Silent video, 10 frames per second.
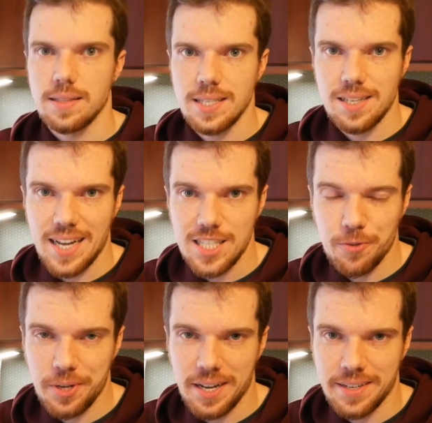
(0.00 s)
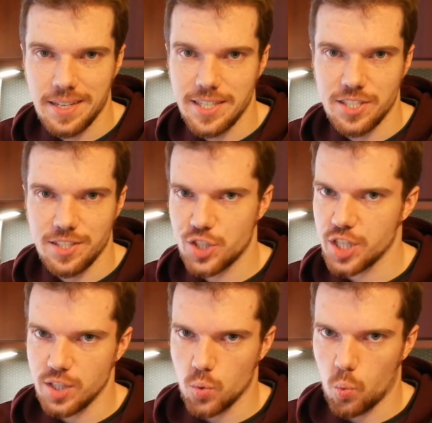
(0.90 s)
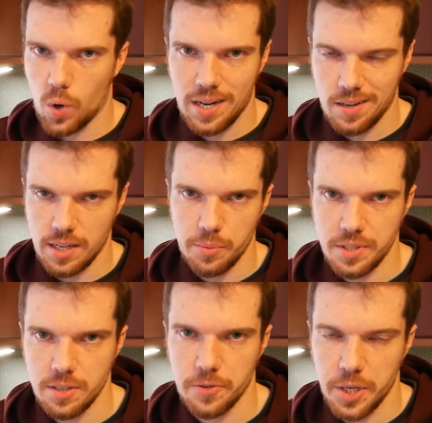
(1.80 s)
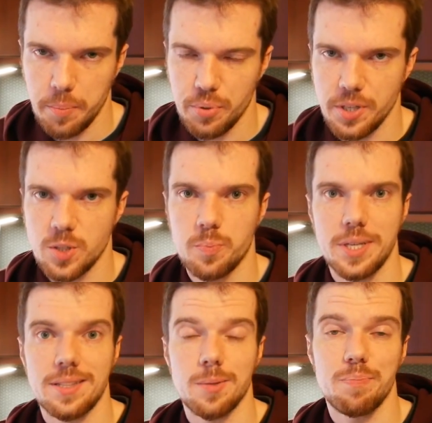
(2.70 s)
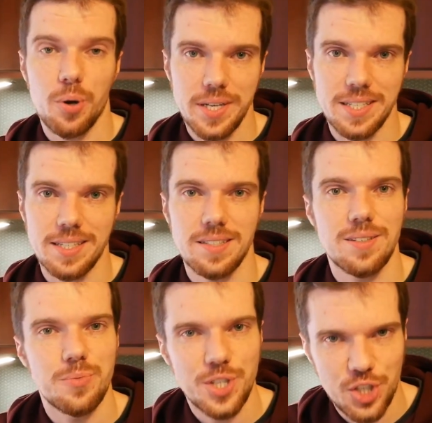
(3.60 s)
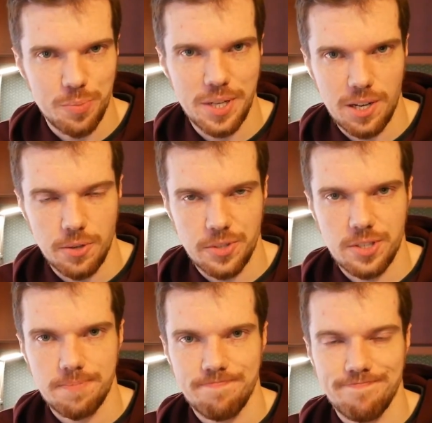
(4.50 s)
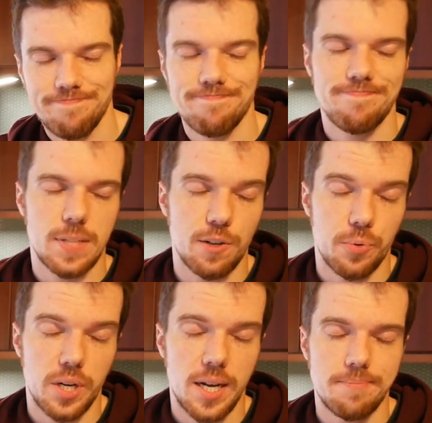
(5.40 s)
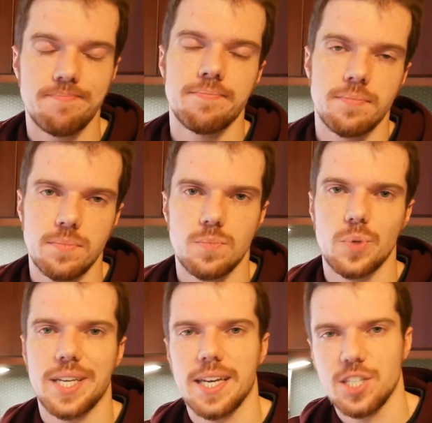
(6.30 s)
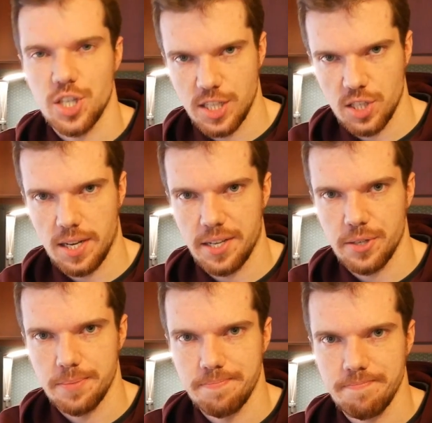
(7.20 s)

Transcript: These last few calculations change wildly with different inputs, but the point is we should be close. And if we're not, we can change it later.